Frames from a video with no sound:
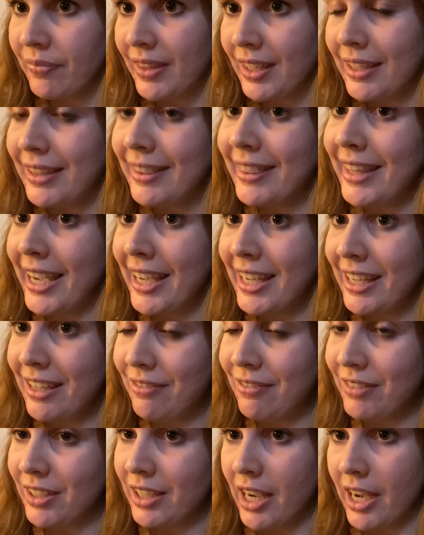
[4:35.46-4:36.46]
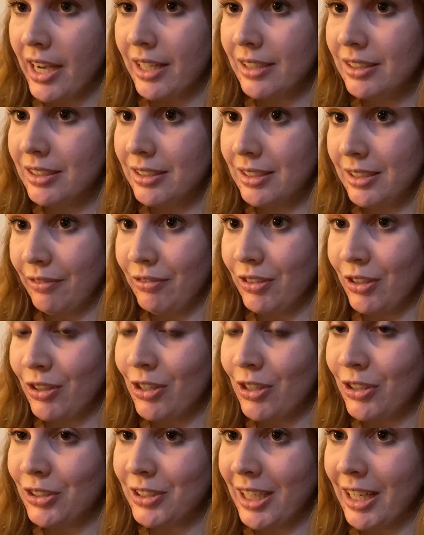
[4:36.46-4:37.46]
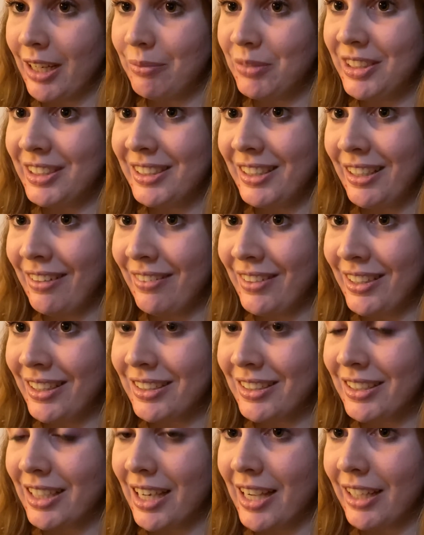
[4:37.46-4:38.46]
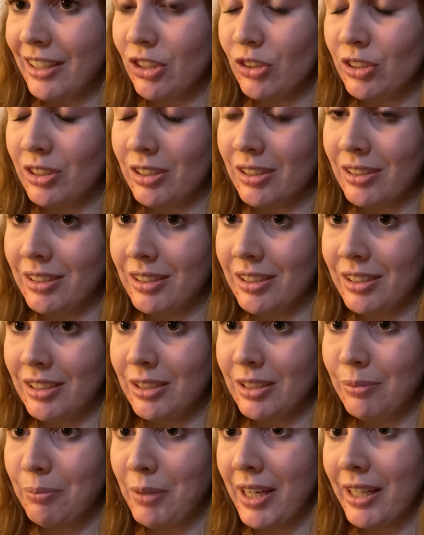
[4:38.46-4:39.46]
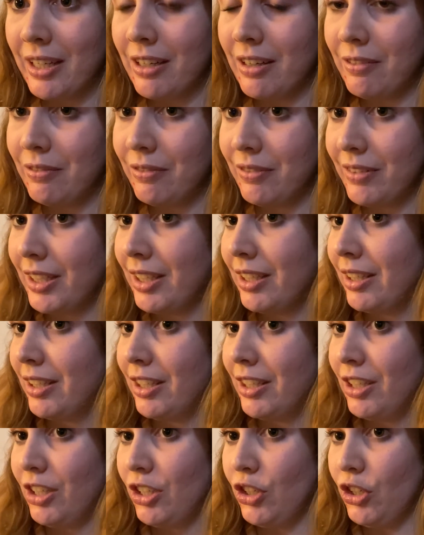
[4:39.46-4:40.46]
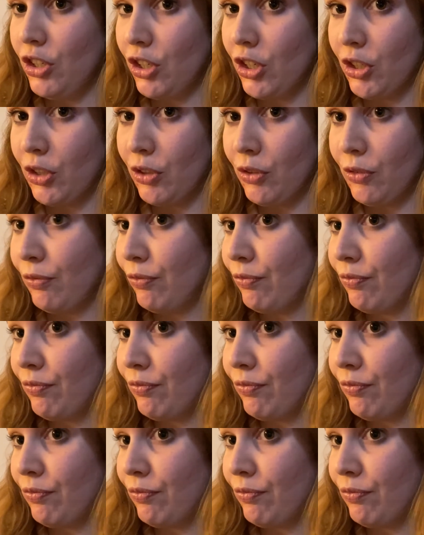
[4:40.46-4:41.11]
and they even had difficult time receiving a diagnosis despite of, you know,